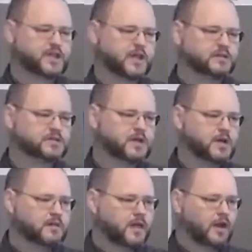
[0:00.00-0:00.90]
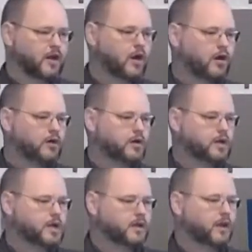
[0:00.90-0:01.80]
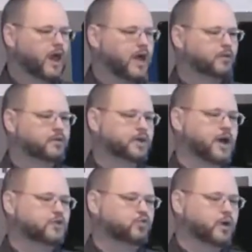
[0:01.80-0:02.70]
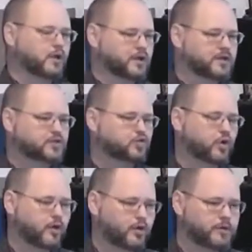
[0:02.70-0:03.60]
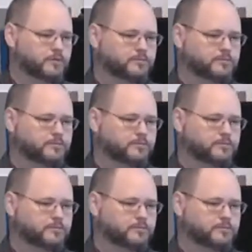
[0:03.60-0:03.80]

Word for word: things that are in line with God's will and his word.